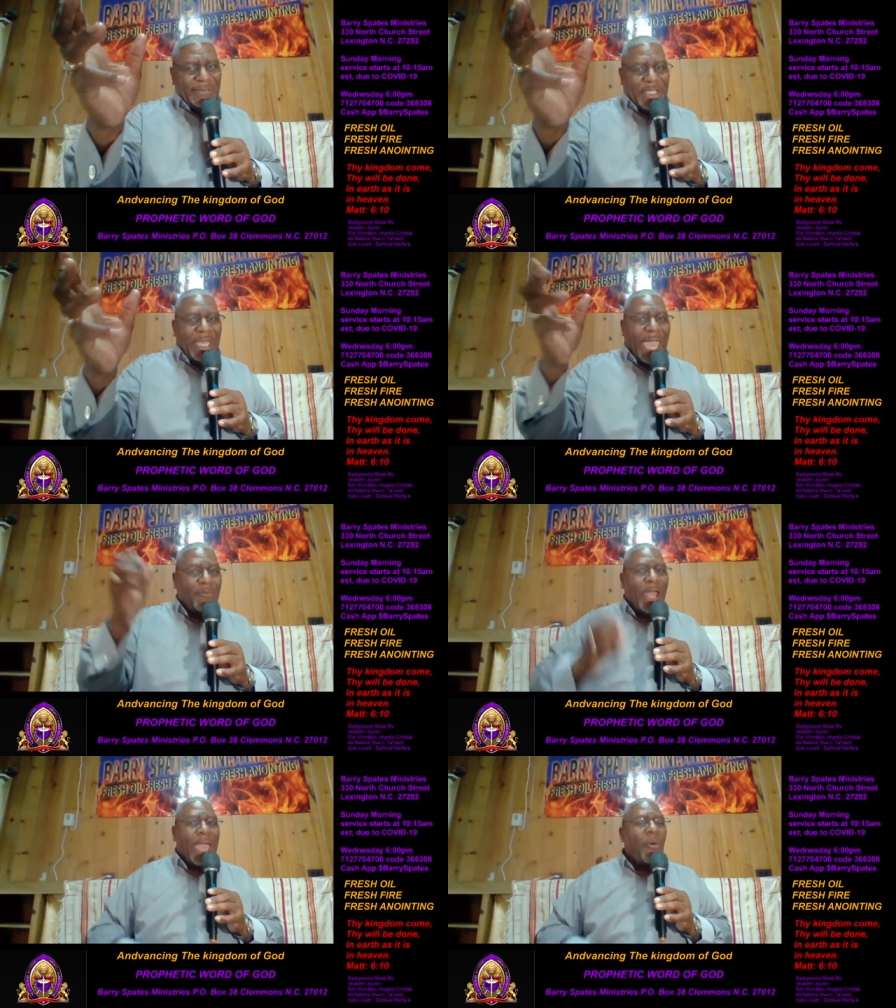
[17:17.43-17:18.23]
See,
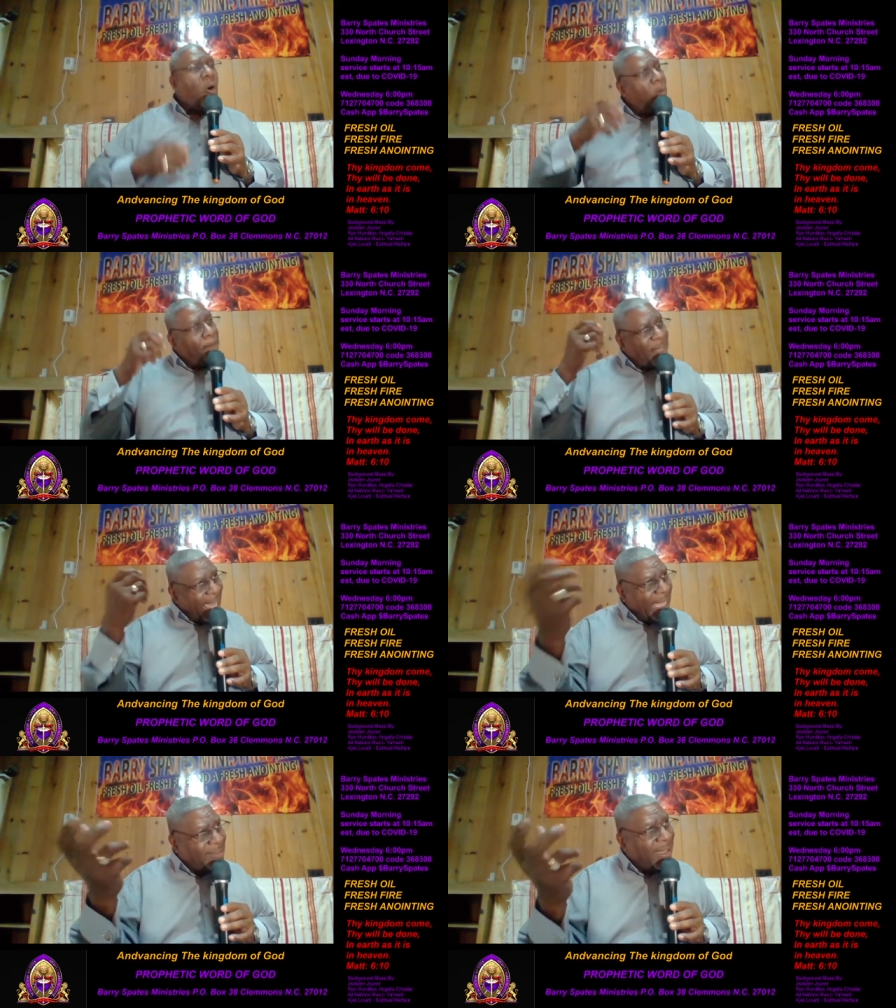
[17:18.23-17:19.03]
Abraham
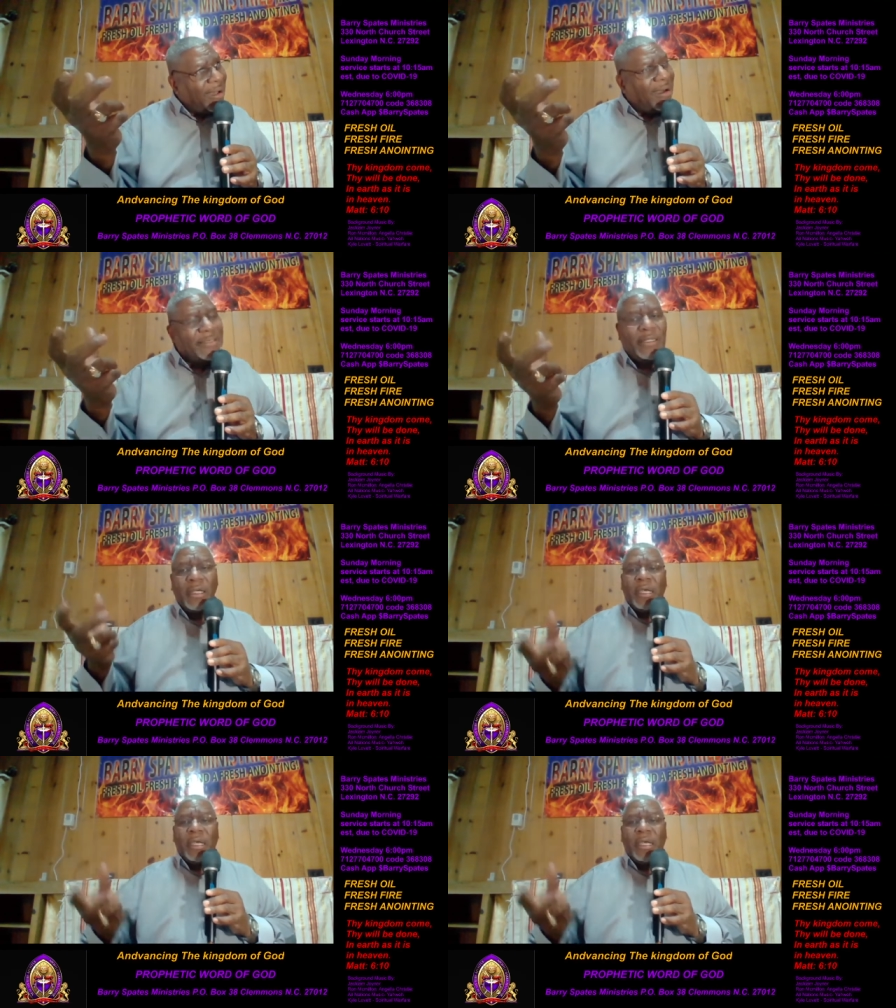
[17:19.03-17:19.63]
obeyed God.